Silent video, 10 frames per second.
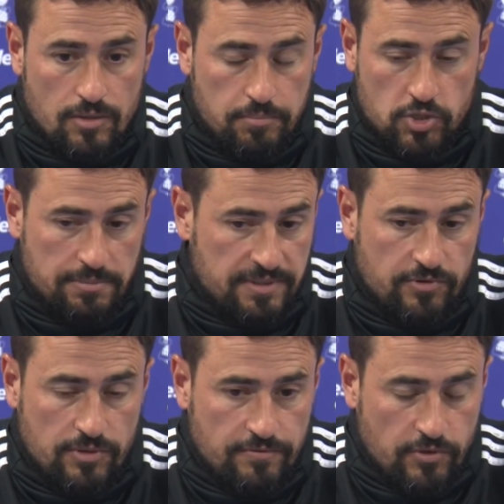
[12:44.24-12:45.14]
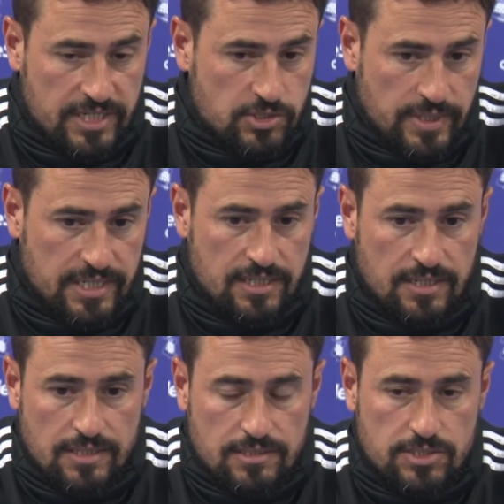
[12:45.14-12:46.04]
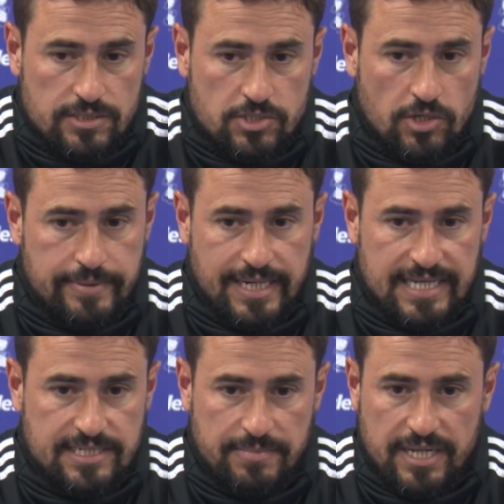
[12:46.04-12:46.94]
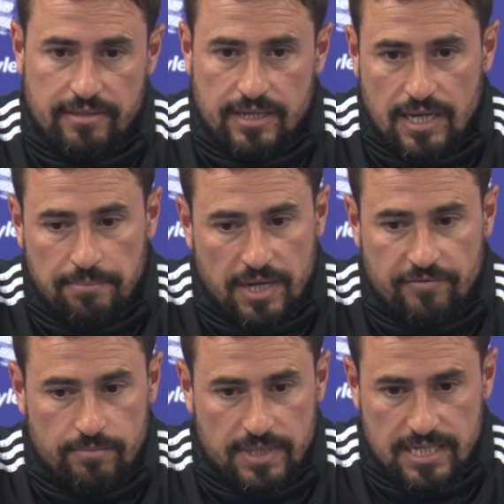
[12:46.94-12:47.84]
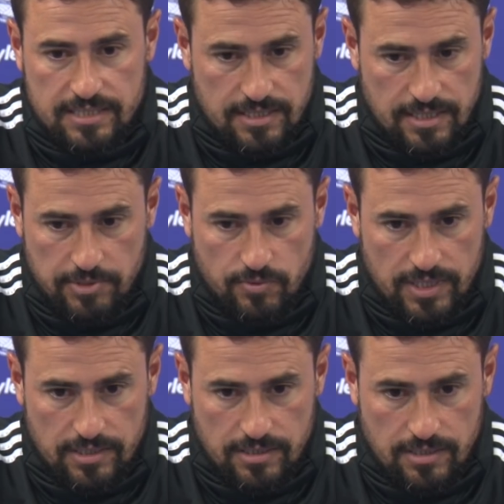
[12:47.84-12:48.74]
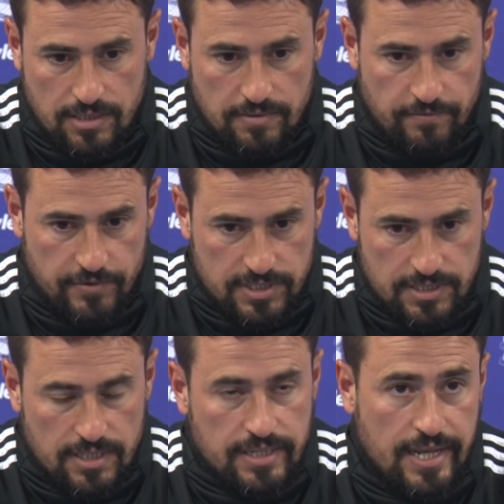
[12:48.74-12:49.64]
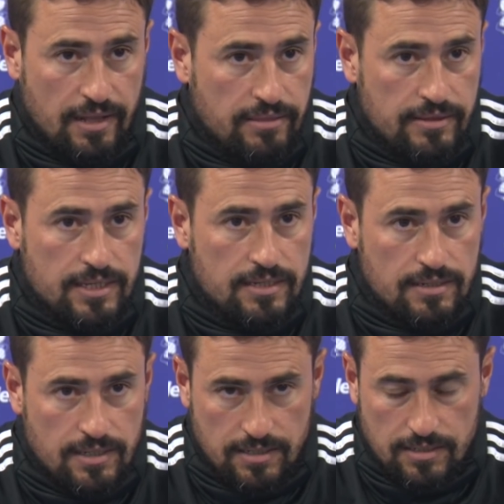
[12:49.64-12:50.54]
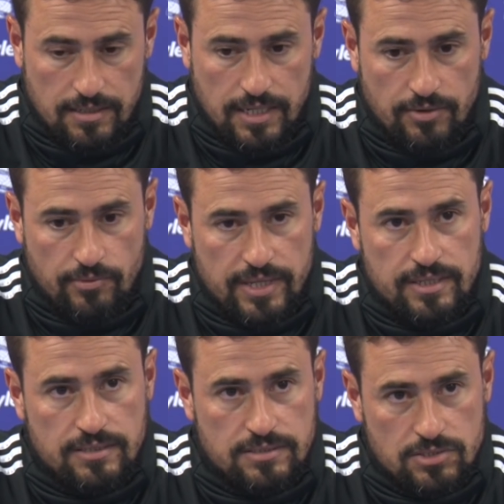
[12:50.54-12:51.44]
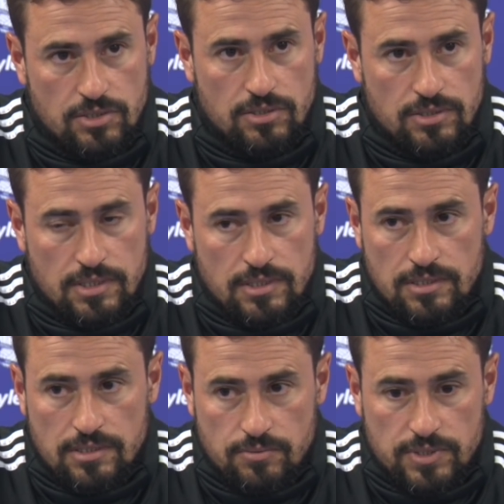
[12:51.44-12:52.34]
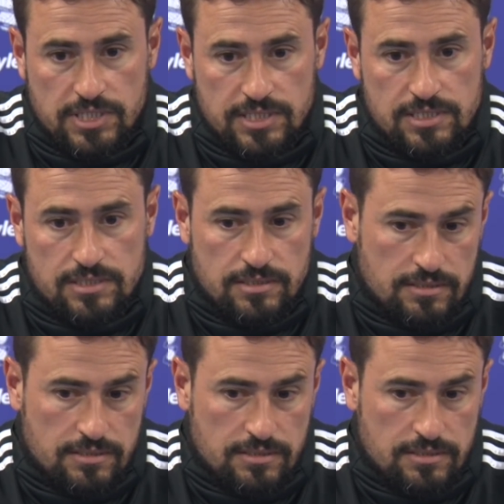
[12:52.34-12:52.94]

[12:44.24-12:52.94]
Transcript: possibly for next week. So it's going to be a last minute thing. Apart from that, everyone fit and healthy and ready. So, which is